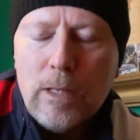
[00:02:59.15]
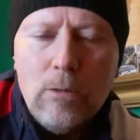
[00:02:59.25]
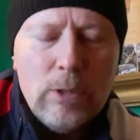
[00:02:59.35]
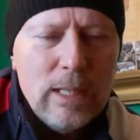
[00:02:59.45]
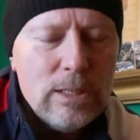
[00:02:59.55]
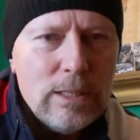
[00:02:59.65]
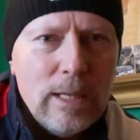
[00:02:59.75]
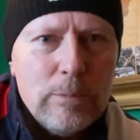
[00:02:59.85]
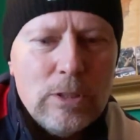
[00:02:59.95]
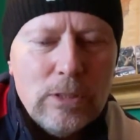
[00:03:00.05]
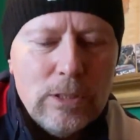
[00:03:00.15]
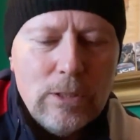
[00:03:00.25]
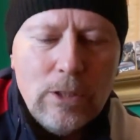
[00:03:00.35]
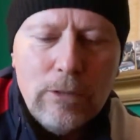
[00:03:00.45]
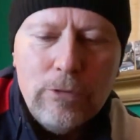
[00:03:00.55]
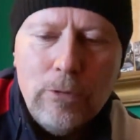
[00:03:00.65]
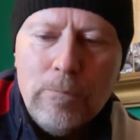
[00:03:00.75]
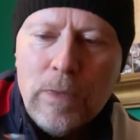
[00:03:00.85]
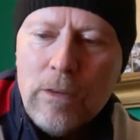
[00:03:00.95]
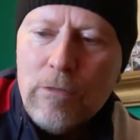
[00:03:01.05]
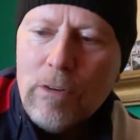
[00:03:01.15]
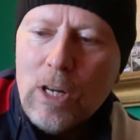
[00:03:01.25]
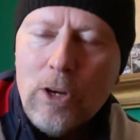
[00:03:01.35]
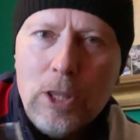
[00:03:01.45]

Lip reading: Oh, that's absolutely delightful. Very light